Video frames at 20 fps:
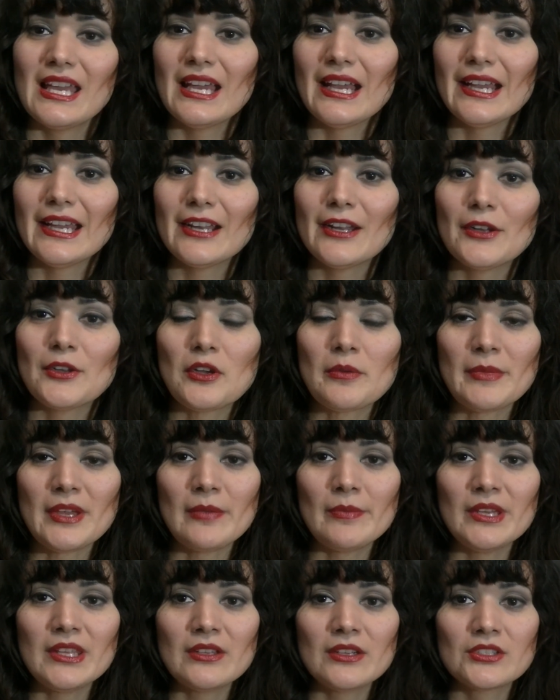I don't know,
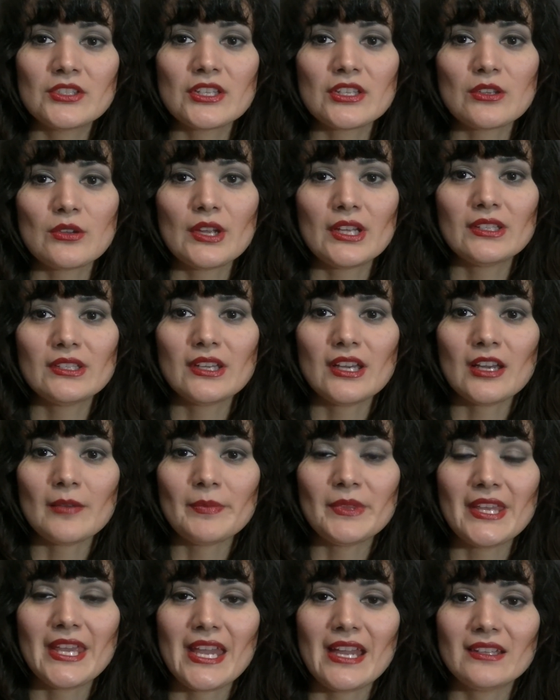maybe they're just going to
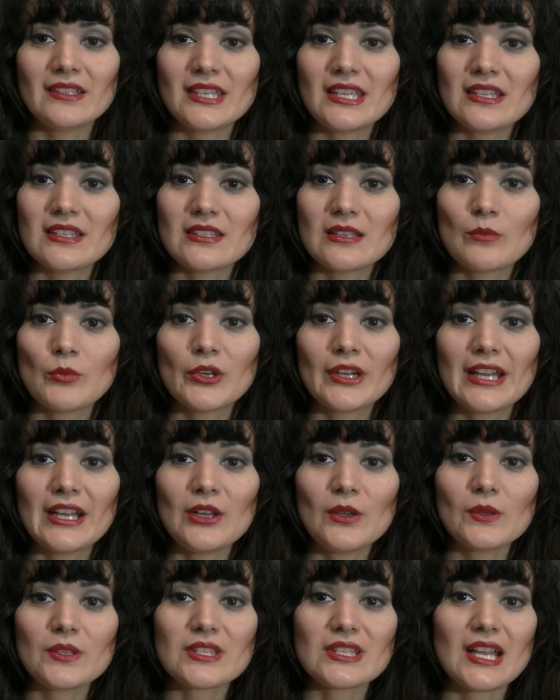up the ante somewhere
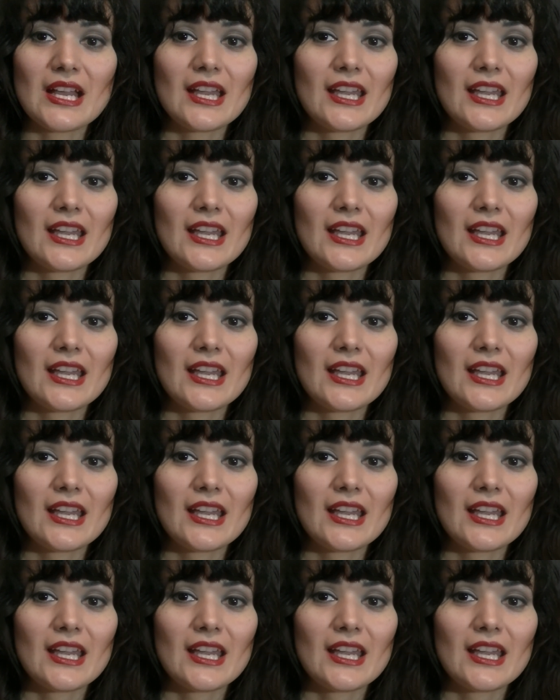else.